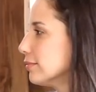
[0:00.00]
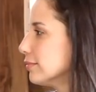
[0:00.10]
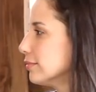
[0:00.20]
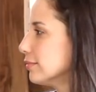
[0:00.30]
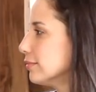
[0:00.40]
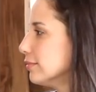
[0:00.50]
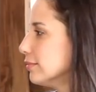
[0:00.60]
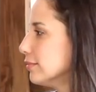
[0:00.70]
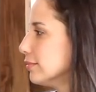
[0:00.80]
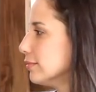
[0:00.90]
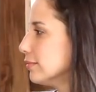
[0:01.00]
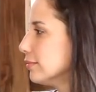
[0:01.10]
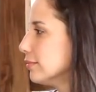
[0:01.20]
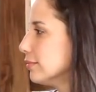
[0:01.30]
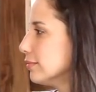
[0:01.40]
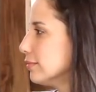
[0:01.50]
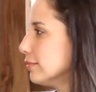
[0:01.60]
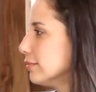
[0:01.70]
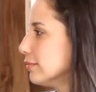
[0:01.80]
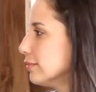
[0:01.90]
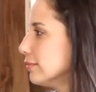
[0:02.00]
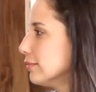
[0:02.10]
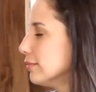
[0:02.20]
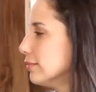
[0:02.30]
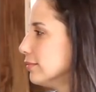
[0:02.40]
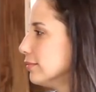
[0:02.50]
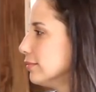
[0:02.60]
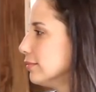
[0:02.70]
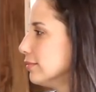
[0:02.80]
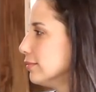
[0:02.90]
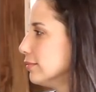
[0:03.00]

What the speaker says: (not speaking)